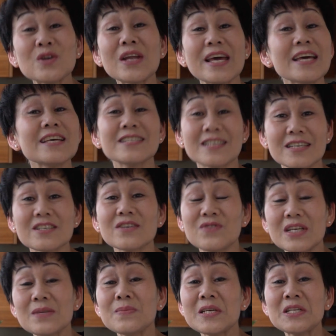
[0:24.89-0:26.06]
Today is
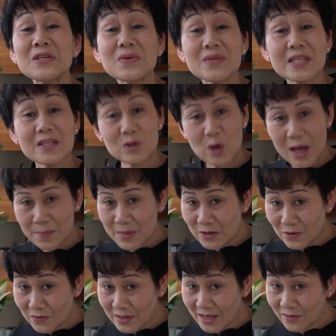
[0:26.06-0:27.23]
Vietnamese New Year, so Happy
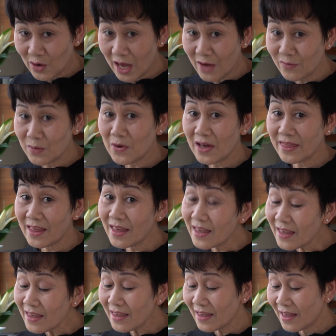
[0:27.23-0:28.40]
New Year for
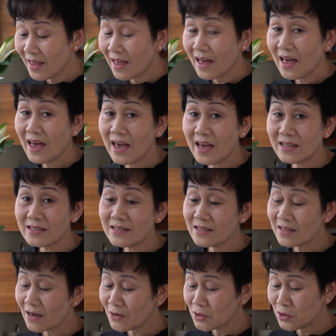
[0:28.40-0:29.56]
everybody. And
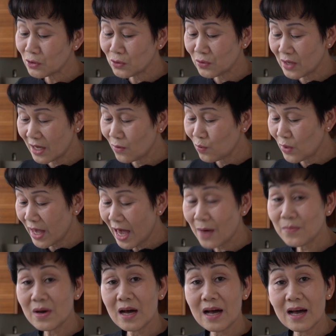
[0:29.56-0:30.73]
also today we have
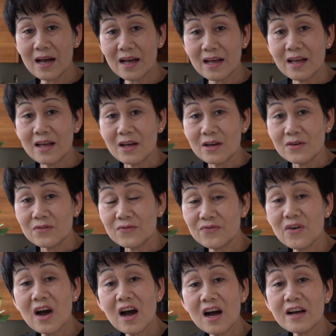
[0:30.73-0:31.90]
a
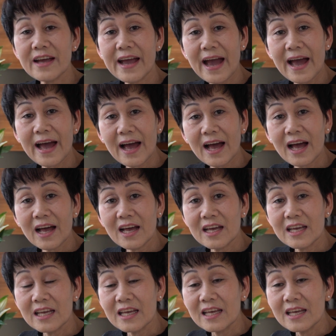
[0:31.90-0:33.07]
Pho Ga,
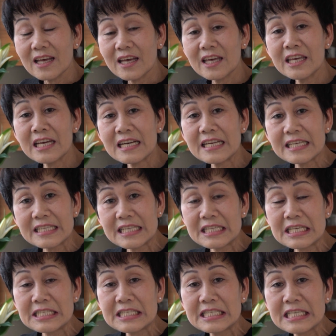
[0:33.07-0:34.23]
English is
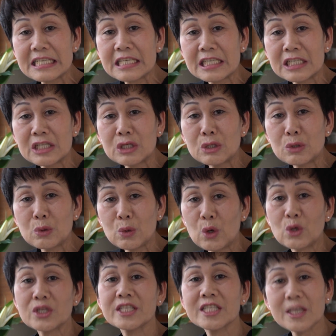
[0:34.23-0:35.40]
the chicken
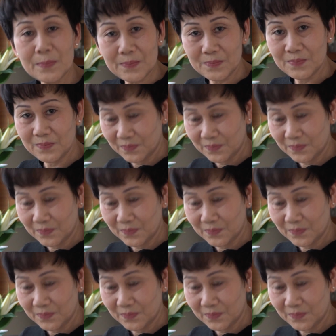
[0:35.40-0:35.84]
noodle soup.